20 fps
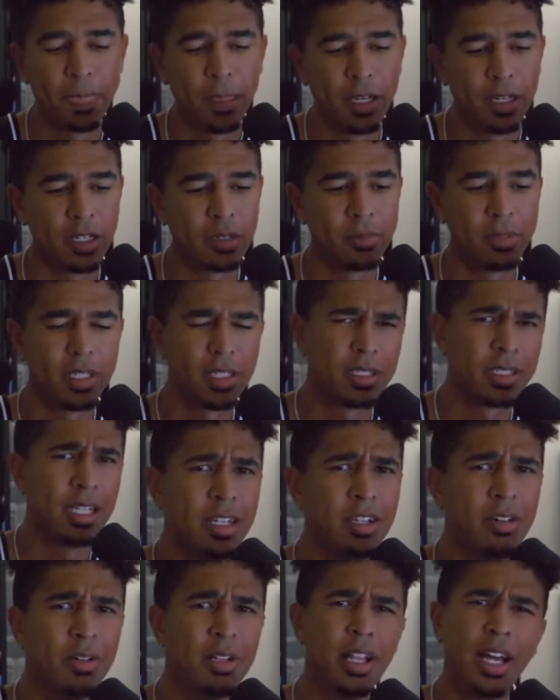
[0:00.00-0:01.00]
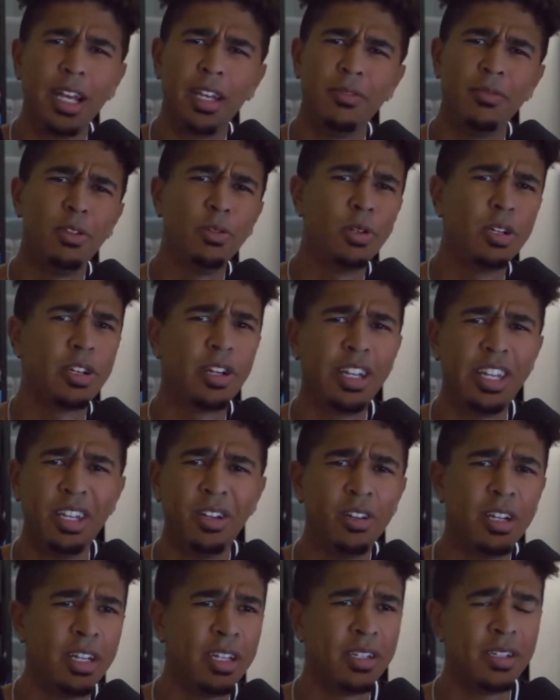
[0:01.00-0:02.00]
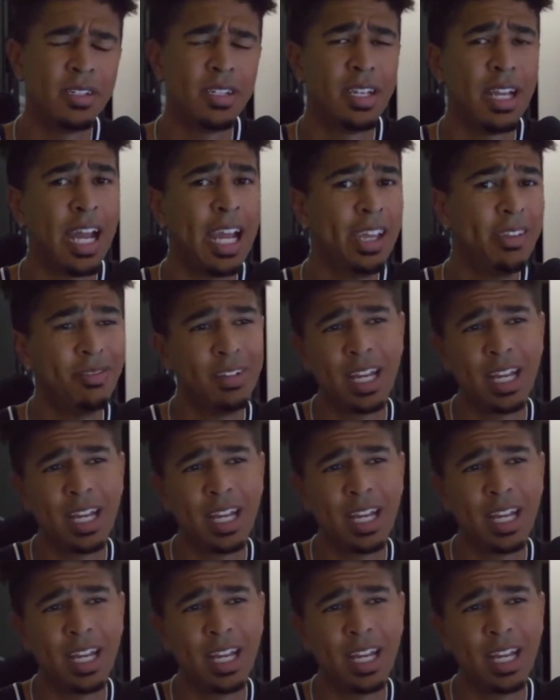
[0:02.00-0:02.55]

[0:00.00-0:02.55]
Um, because I a lot of you are curious, and it's I tough.